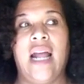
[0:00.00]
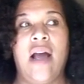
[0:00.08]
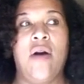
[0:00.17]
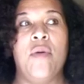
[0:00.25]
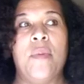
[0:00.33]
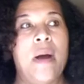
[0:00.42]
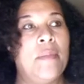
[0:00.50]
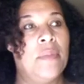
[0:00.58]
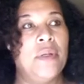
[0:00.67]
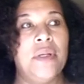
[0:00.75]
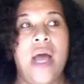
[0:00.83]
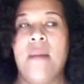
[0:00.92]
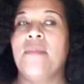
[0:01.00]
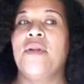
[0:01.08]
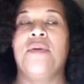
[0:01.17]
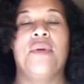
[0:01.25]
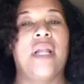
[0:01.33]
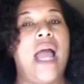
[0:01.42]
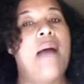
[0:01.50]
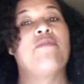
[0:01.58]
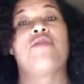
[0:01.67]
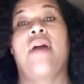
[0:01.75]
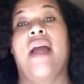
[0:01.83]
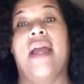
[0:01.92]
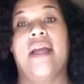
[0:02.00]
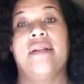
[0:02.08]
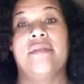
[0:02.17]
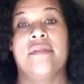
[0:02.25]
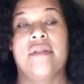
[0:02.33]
I hope I'm doing it. I'm trying.